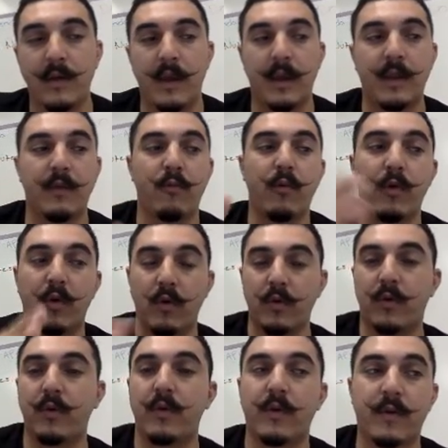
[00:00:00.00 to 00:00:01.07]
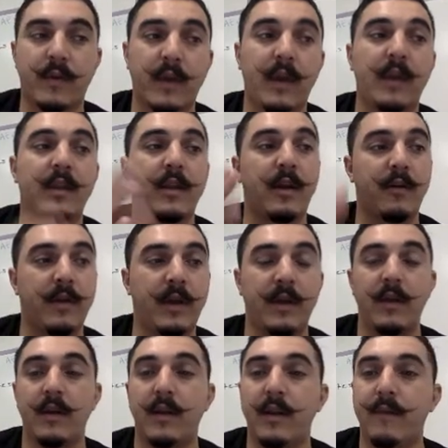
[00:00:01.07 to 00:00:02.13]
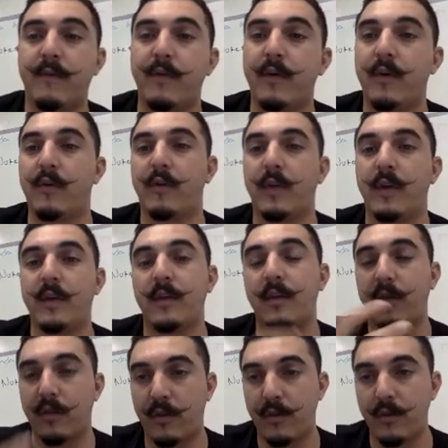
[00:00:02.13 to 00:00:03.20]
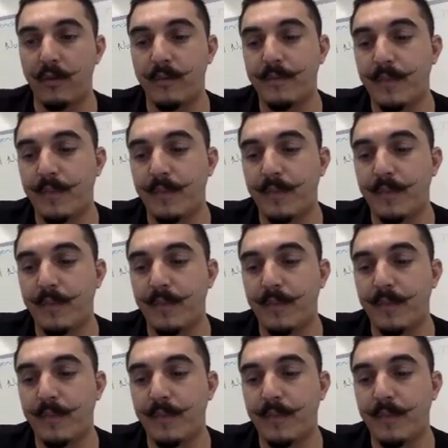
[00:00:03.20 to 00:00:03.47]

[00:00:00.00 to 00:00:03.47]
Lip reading: and then we'll go to their secondary lymphoid organs to